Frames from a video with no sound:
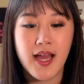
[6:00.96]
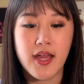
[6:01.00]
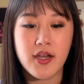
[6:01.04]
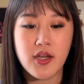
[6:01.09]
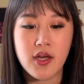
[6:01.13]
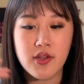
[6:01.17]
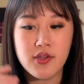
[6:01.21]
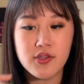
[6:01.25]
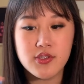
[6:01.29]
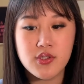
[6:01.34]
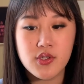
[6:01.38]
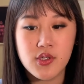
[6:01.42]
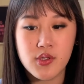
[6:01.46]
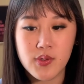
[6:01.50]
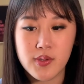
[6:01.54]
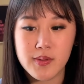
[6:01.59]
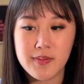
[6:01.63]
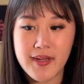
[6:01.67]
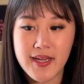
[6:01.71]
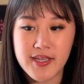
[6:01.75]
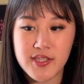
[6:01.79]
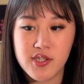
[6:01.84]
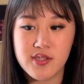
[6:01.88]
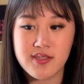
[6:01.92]
And on the 2 or 3
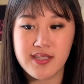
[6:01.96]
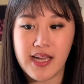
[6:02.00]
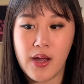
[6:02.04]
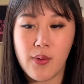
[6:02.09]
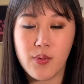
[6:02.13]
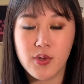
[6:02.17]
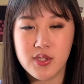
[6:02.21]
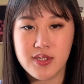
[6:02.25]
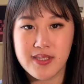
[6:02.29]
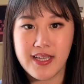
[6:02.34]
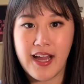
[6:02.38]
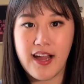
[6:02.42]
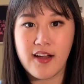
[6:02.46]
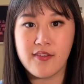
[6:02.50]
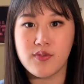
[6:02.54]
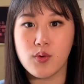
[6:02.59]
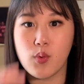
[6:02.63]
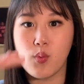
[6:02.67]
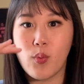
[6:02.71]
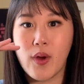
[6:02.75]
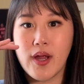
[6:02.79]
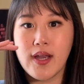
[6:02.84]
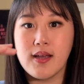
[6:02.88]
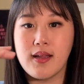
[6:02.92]
pages, I would just have
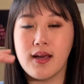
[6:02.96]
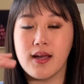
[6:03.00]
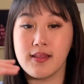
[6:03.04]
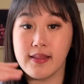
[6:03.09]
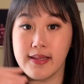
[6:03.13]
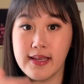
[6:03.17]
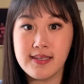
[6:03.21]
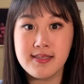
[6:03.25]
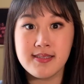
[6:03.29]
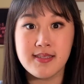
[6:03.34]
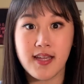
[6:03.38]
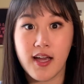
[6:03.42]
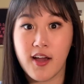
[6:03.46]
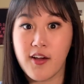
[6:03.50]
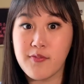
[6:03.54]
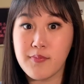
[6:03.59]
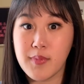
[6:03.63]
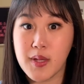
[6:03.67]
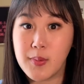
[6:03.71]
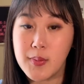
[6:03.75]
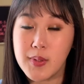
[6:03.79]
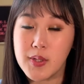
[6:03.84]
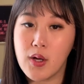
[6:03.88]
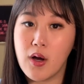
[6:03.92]
what a list of
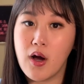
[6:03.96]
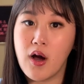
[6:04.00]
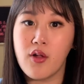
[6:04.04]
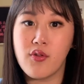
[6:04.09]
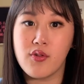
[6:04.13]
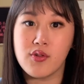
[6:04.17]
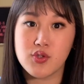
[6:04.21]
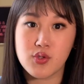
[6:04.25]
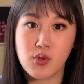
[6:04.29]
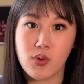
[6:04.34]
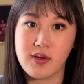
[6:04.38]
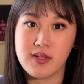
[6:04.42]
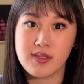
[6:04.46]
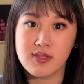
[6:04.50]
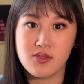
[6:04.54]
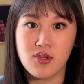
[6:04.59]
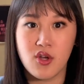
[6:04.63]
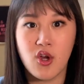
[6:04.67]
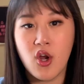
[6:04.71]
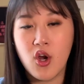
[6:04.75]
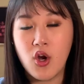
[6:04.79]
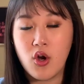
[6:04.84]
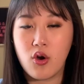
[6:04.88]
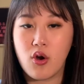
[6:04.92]
maybe all the torts
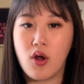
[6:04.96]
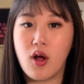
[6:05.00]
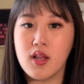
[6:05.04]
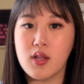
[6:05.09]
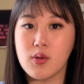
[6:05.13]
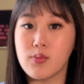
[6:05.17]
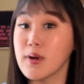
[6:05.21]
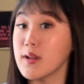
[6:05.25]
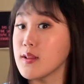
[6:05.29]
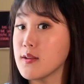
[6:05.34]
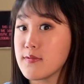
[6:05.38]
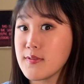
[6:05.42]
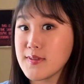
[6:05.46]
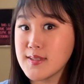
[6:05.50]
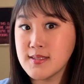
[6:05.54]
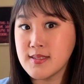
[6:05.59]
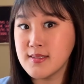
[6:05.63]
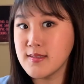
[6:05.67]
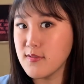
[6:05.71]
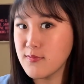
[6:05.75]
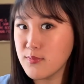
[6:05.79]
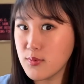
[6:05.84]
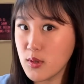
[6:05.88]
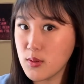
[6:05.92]
or all the relevant
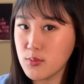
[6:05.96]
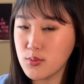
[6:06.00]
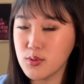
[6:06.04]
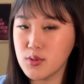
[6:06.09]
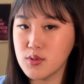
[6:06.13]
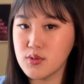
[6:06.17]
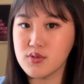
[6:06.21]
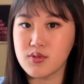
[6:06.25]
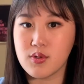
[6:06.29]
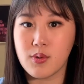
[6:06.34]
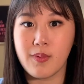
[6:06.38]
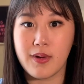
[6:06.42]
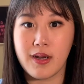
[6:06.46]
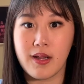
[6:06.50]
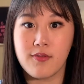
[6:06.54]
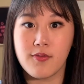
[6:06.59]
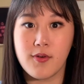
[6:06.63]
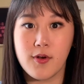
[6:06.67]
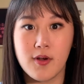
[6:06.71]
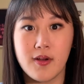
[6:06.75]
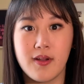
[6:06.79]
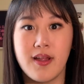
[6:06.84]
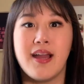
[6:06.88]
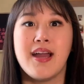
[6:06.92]
civil rules or
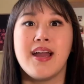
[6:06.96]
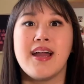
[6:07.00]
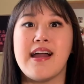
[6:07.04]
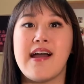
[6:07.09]
whatever,